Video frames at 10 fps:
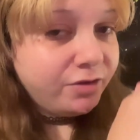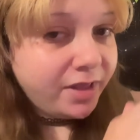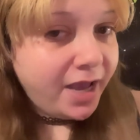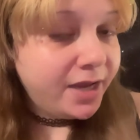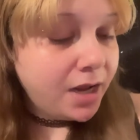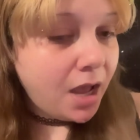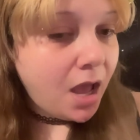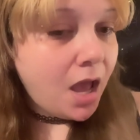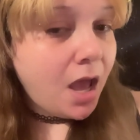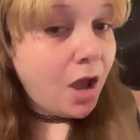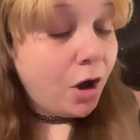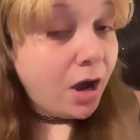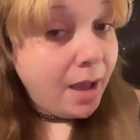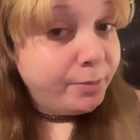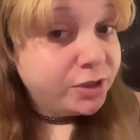that, or
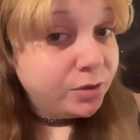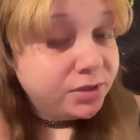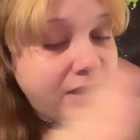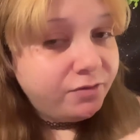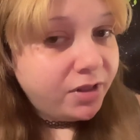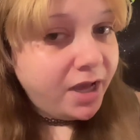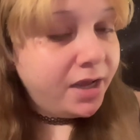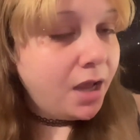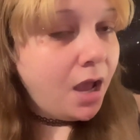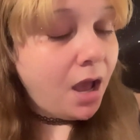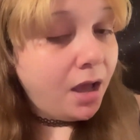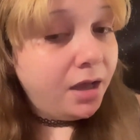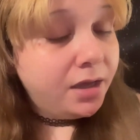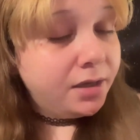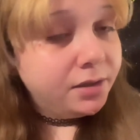episodes after that,
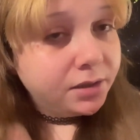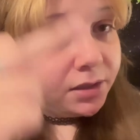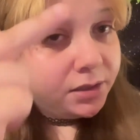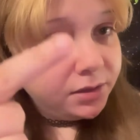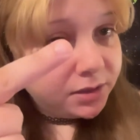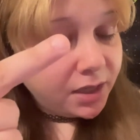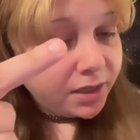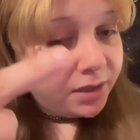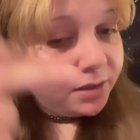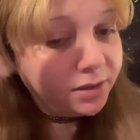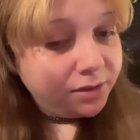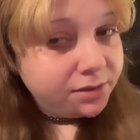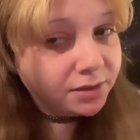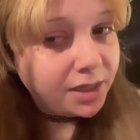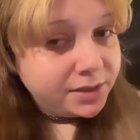can suck it,
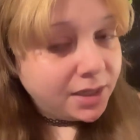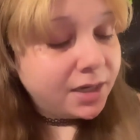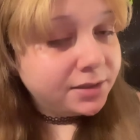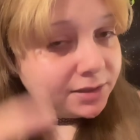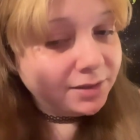because they sucked.